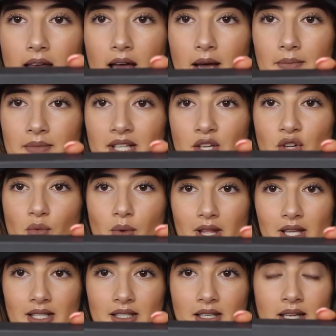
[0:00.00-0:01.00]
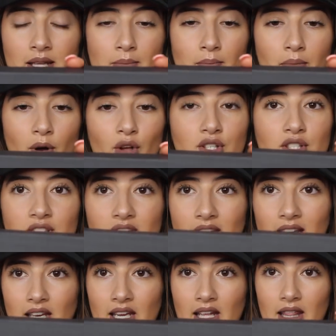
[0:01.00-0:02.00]
Daniel Wellington embossed
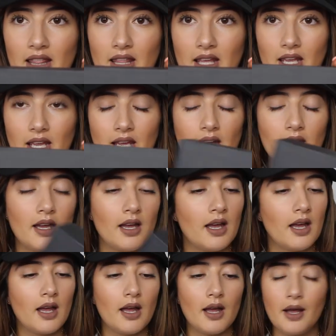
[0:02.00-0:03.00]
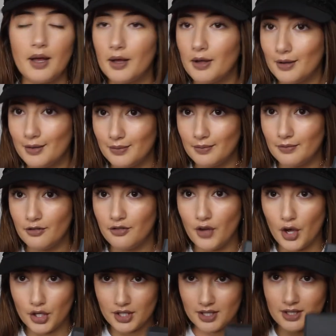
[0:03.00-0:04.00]
in the
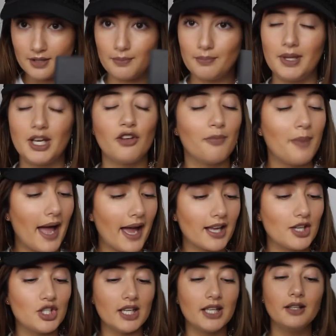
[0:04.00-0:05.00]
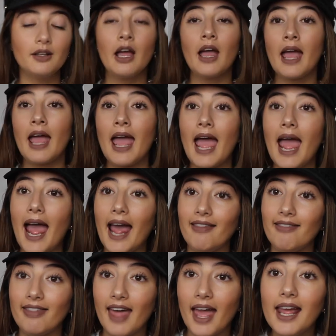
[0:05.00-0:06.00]
first bit of packaging.
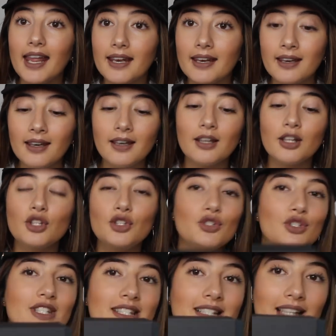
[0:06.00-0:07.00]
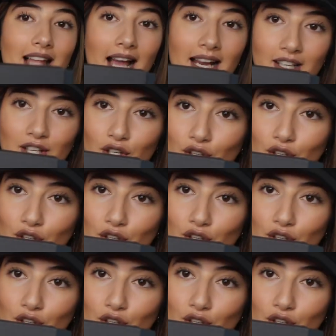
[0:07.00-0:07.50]
And then you slide it